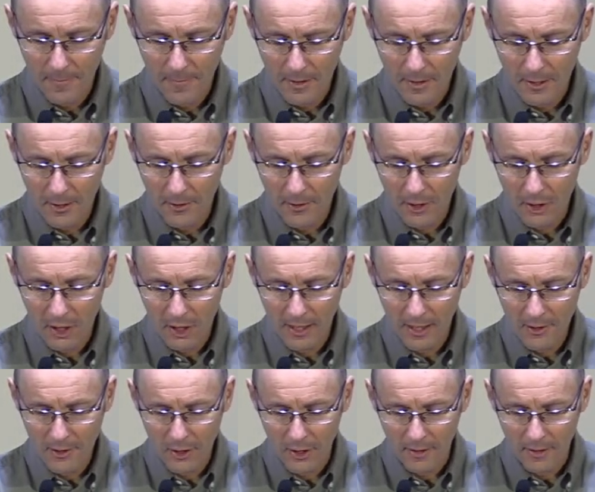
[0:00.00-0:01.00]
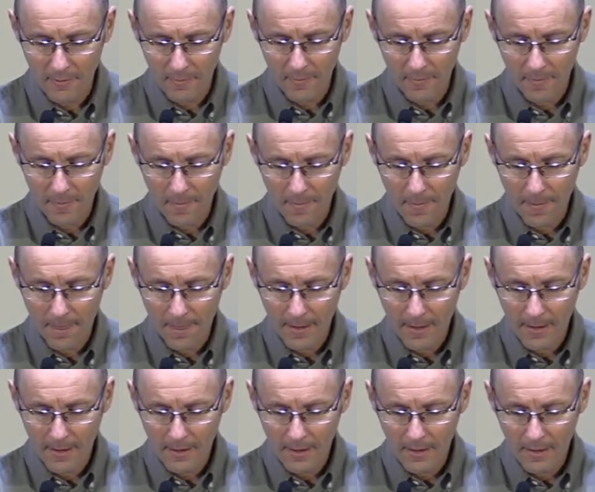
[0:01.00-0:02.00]
So it's challenging
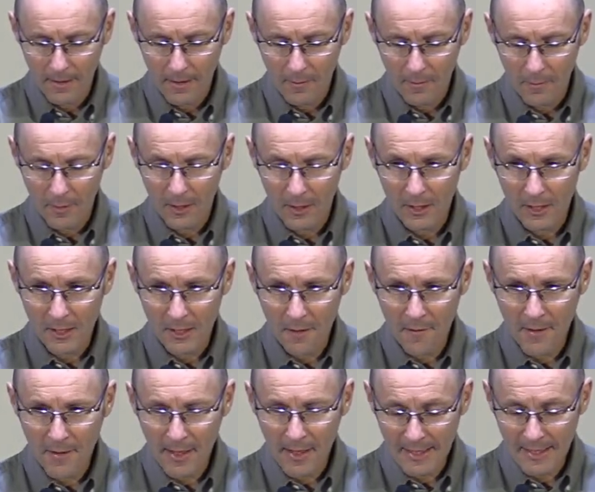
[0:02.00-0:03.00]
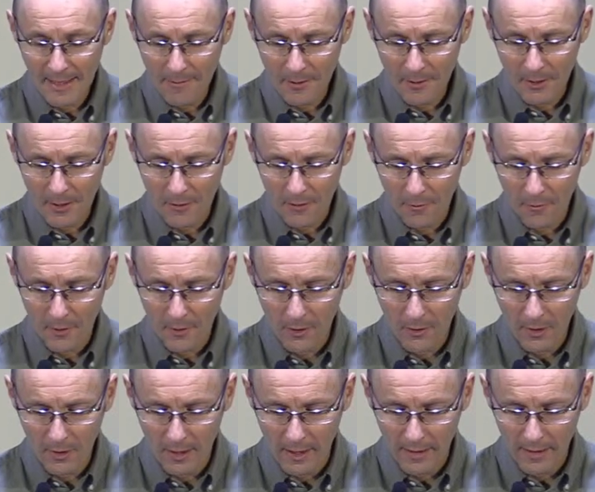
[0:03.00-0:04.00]
because nothing exempts us from the
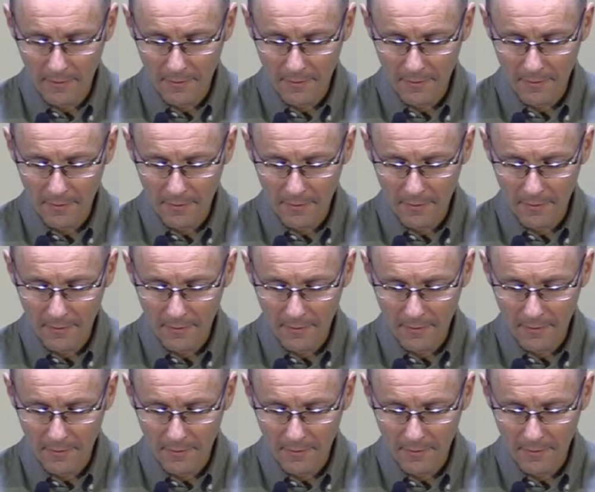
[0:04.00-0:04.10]
good life.